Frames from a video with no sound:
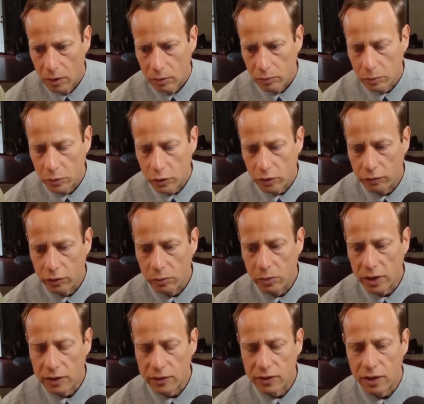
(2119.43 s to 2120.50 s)
Remember, if you
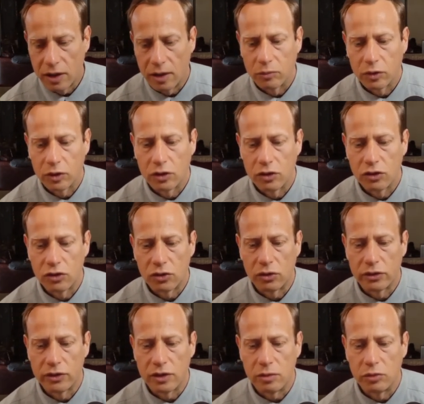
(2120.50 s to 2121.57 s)
mess up,
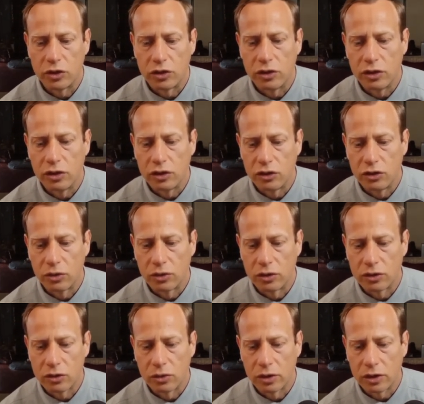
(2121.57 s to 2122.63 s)
Control Z, but you need to do it
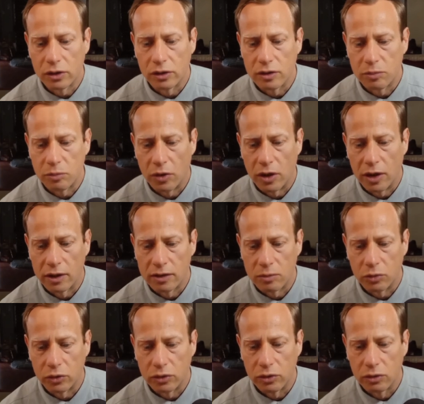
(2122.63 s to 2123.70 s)
as quickly as
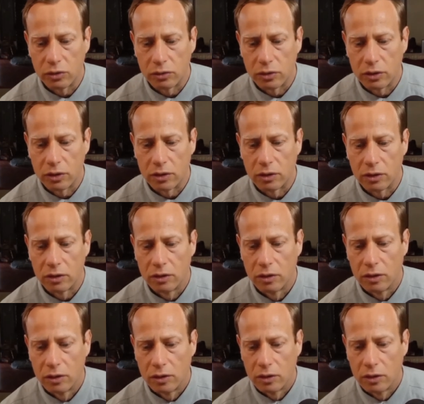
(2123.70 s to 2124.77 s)
possible. You don't wanna
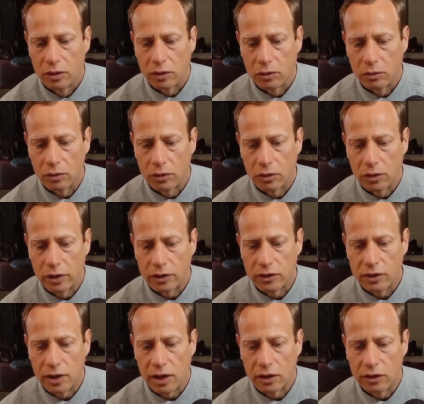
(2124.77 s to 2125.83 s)
like
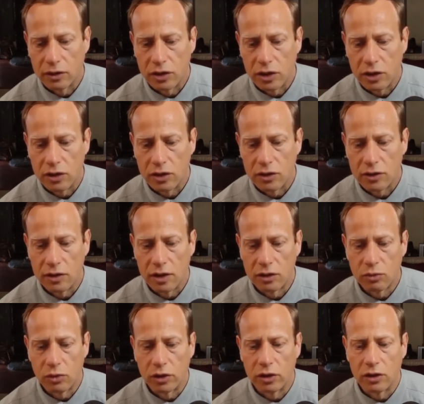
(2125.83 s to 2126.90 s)
stack the changes. And
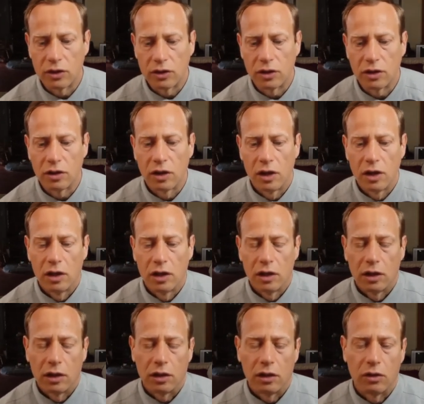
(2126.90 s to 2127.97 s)
that's one good thing.
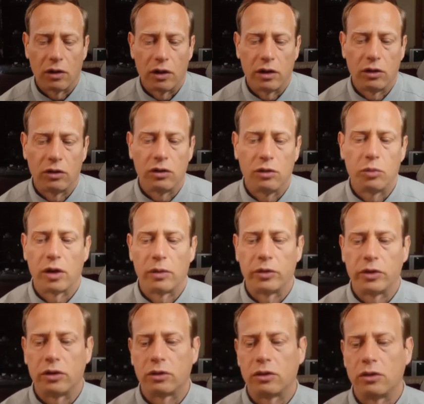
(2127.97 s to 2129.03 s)
You know, I know you probably
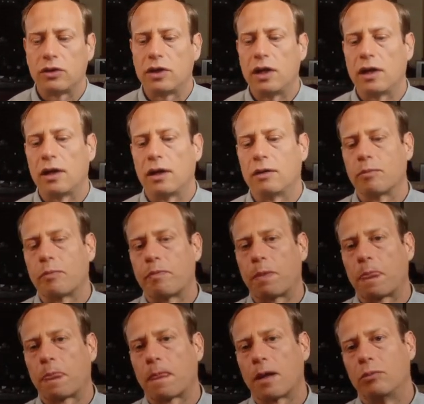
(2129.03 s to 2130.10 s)
don't use Git,
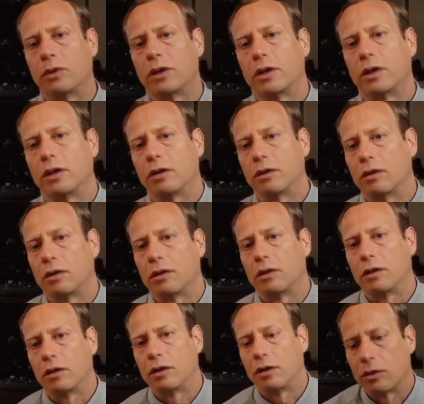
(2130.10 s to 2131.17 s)
but
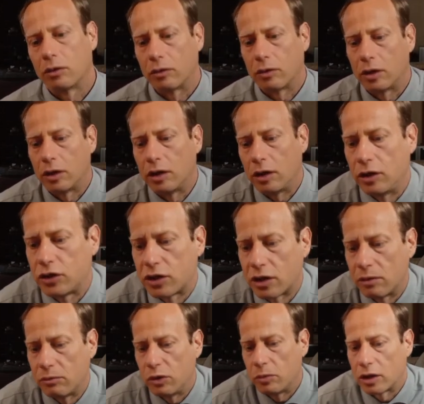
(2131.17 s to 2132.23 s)
you know, each
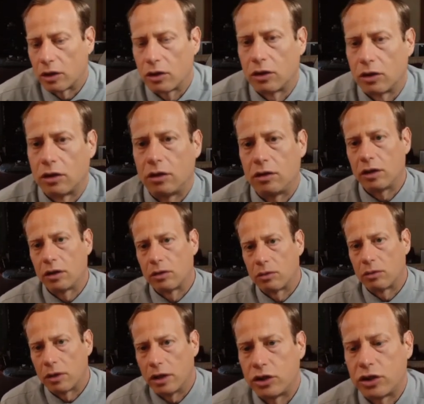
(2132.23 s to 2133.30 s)
time you make a good
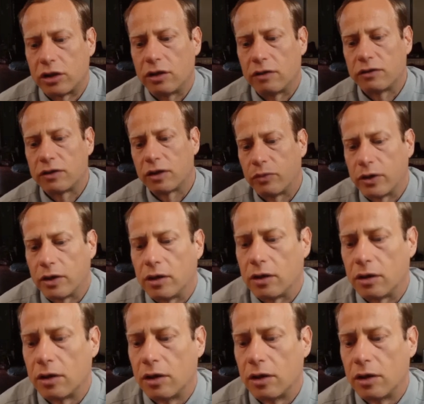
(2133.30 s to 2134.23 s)
iteration of something,